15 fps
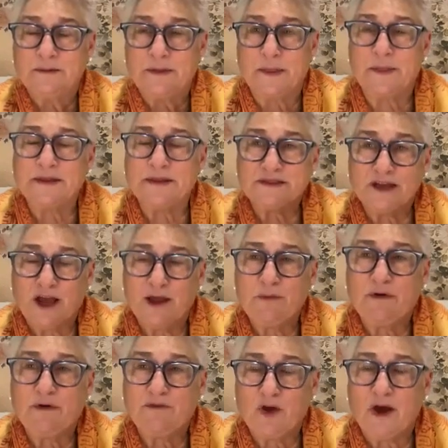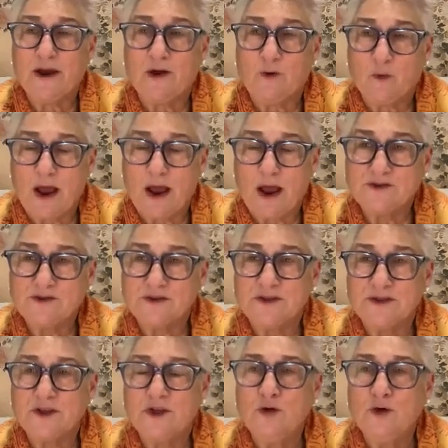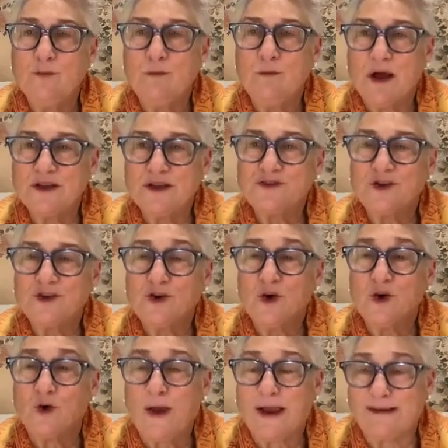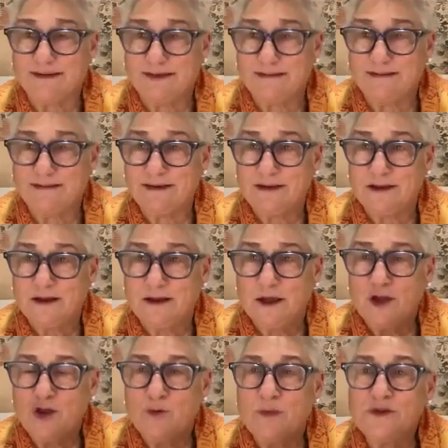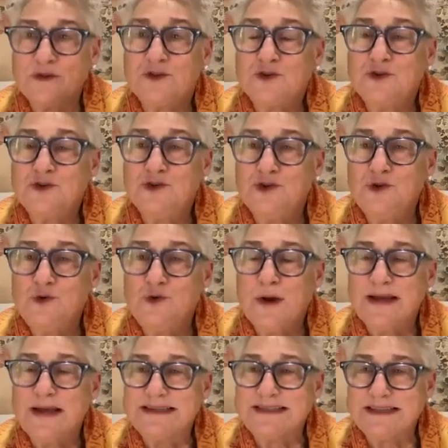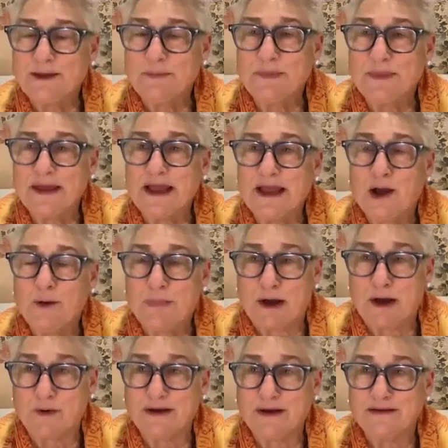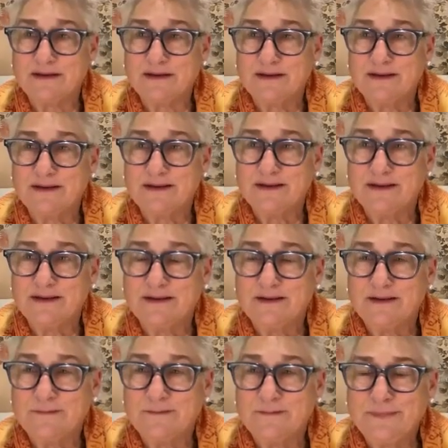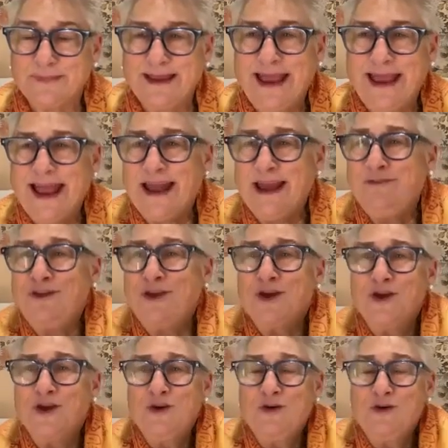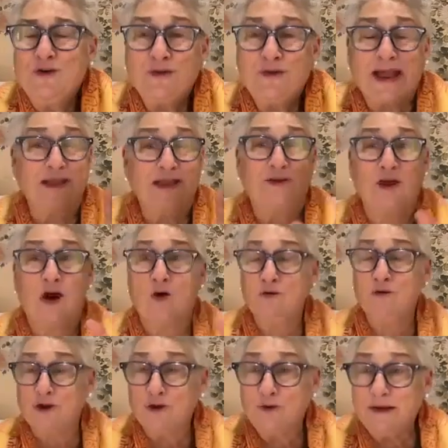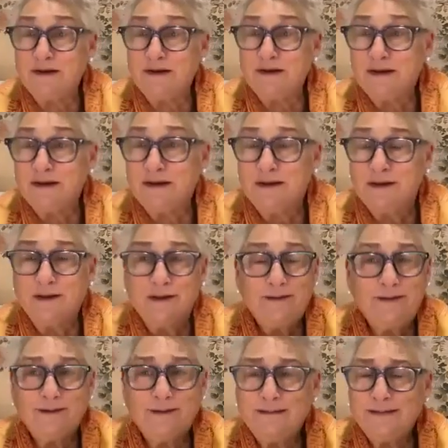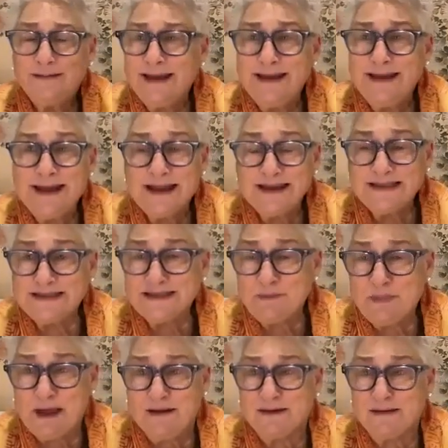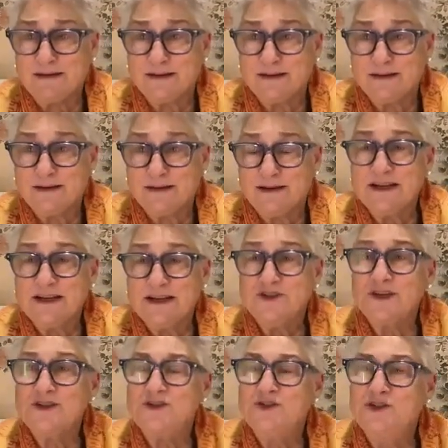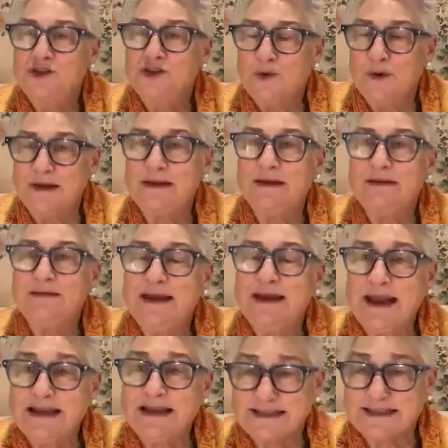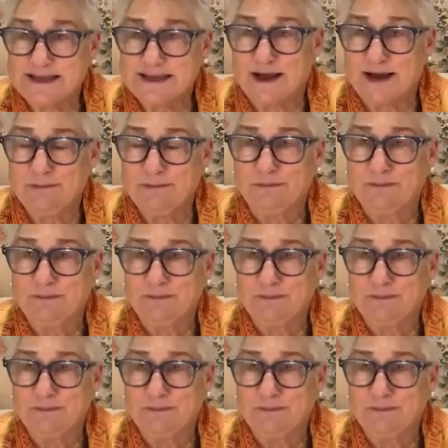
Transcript: that this type of thought arises, you must correct it. You must do something about it. And if you goof and you don't do it, don't get nuts about it. Just do it the next time.